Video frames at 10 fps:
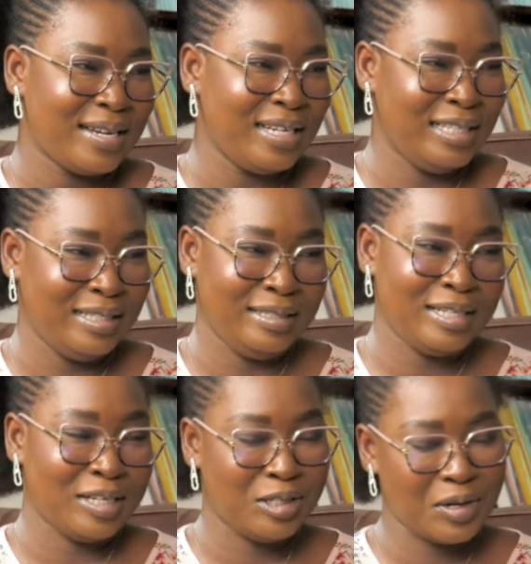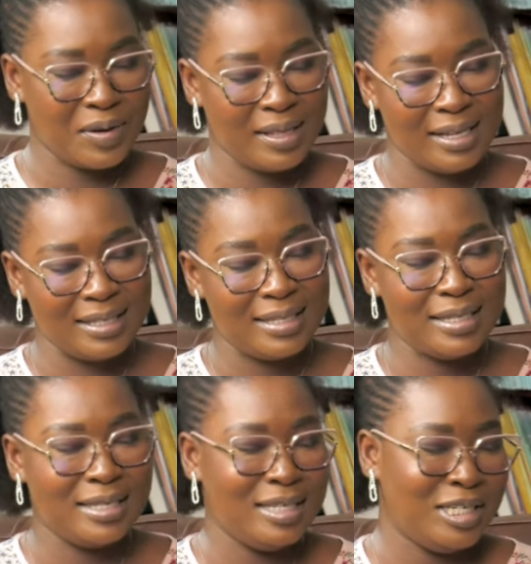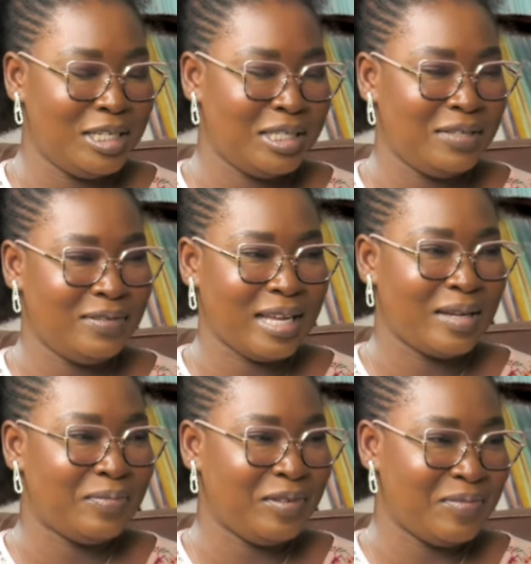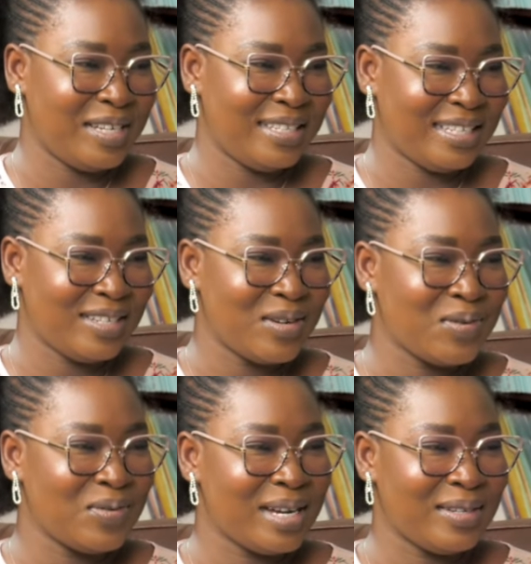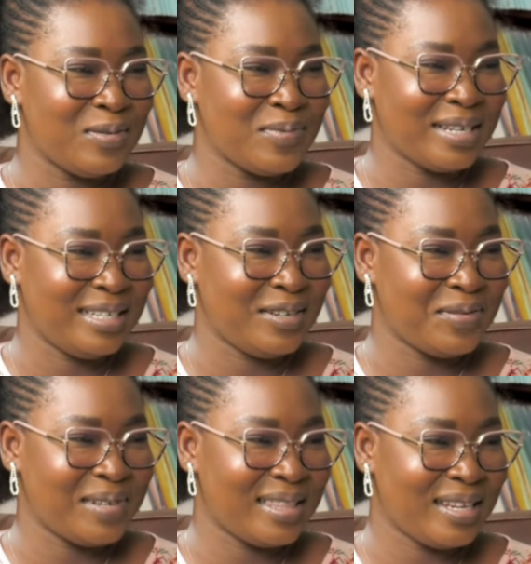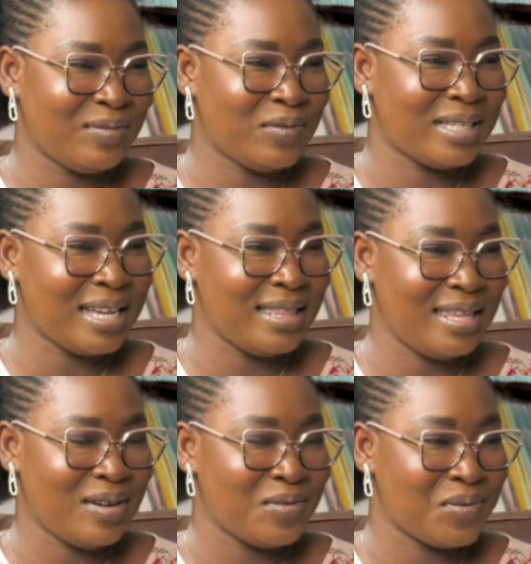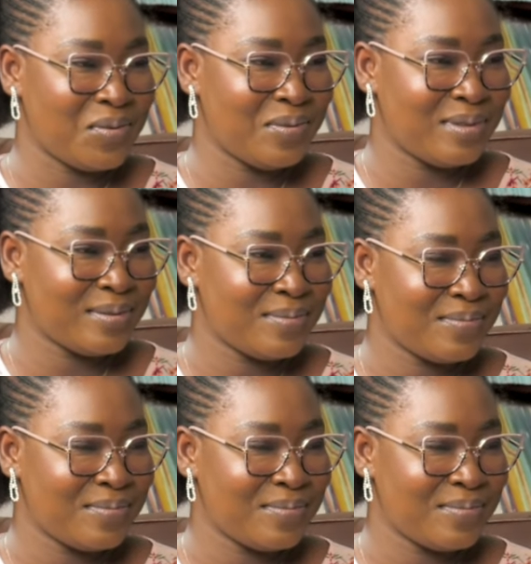in ensuring that these initiatives are implemented. Who are you partnering with, and what are their roles?